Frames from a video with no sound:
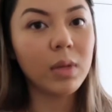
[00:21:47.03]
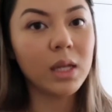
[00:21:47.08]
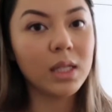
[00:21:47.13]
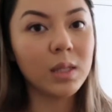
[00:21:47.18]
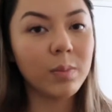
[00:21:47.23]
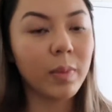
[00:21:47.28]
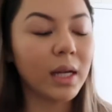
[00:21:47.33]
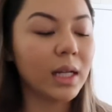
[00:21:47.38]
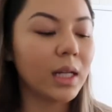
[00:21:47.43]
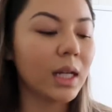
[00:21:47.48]

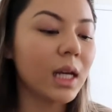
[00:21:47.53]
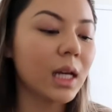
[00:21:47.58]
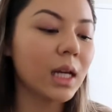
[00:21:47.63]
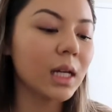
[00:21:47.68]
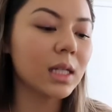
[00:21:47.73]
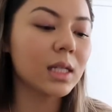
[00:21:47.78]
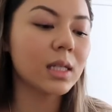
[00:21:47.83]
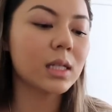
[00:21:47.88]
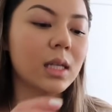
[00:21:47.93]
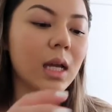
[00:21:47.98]
It's by
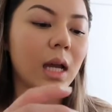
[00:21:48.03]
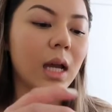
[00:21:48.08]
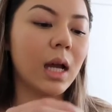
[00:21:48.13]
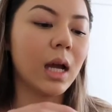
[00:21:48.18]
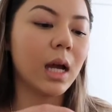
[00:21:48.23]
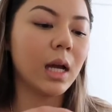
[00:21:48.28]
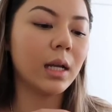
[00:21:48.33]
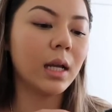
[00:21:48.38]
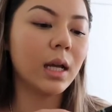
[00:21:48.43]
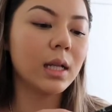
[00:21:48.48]
NYX,
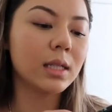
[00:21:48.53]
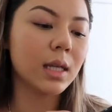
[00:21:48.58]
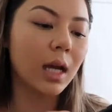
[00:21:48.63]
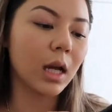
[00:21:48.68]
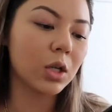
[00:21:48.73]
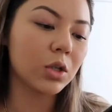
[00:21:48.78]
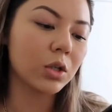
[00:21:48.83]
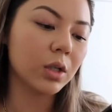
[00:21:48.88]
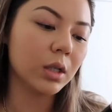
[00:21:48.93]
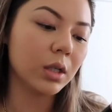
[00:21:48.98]
and it's
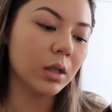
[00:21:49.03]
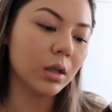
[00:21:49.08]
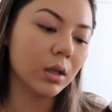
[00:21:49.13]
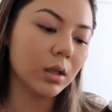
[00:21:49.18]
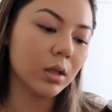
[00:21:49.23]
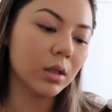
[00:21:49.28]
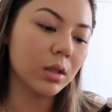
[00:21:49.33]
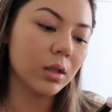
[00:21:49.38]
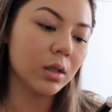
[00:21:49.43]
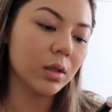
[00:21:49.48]
actually
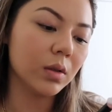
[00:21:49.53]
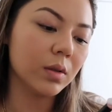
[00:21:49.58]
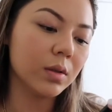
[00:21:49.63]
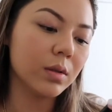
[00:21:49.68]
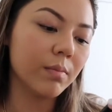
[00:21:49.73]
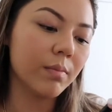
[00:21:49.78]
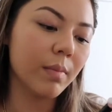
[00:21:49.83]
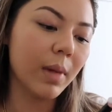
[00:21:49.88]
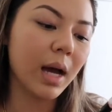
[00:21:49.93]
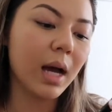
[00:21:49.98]
called
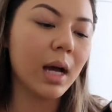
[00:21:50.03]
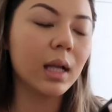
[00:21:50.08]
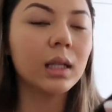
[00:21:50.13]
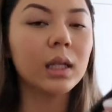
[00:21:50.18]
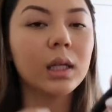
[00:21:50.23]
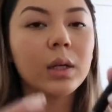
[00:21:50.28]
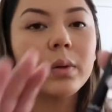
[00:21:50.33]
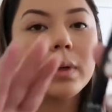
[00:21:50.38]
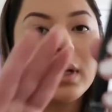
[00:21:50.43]
Matte Liquid